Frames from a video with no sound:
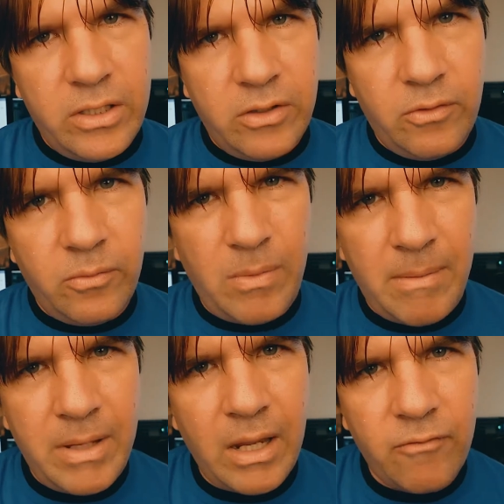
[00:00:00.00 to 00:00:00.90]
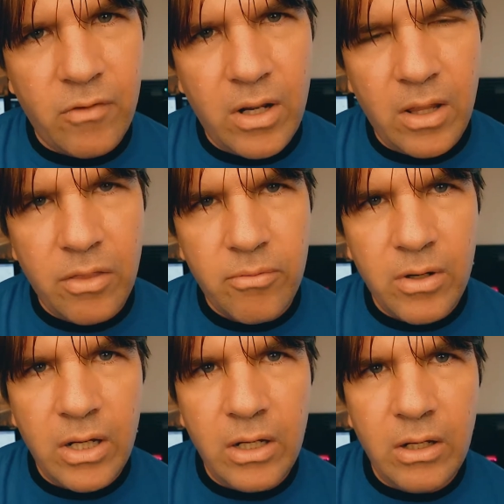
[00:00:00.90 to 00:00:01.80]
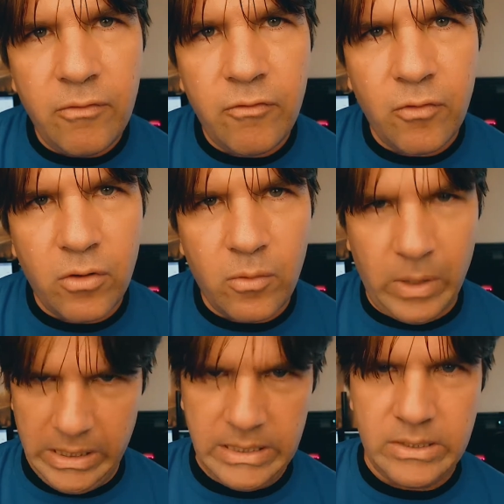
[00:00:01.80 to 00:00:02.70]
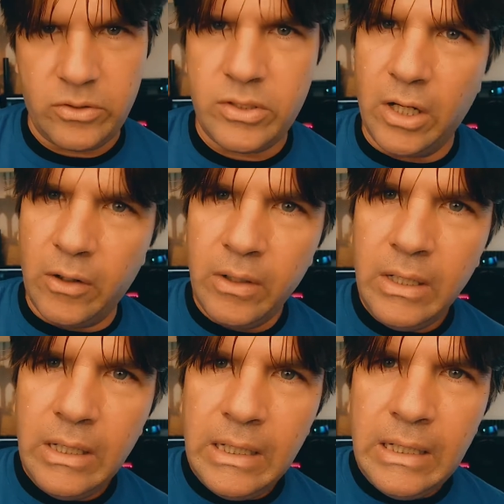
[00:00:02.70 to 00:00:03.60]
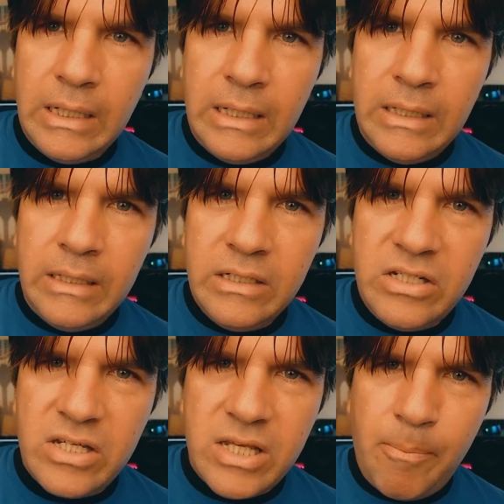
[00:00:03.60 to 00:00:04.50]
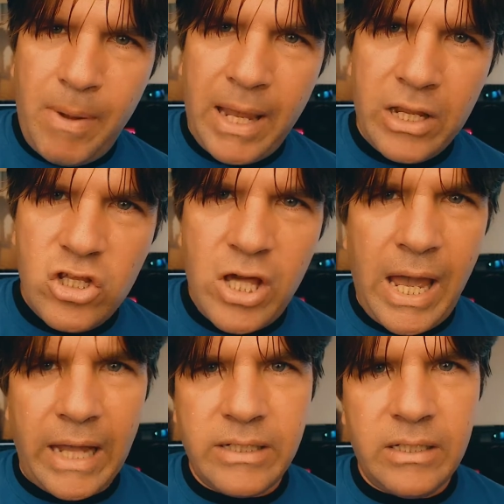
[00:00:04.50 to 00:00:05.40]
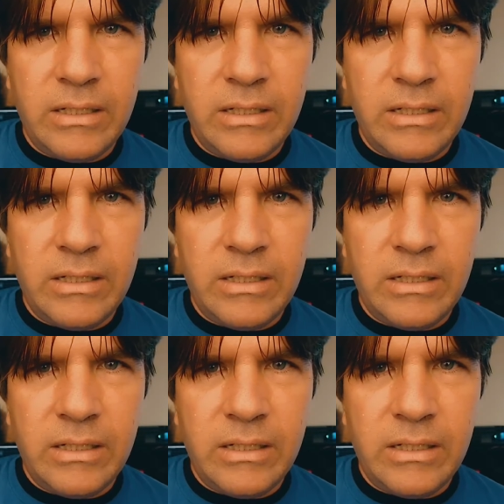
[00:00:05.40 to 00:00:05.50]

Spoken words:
do maybe every 3-4 weeks or so. Just step back and chat,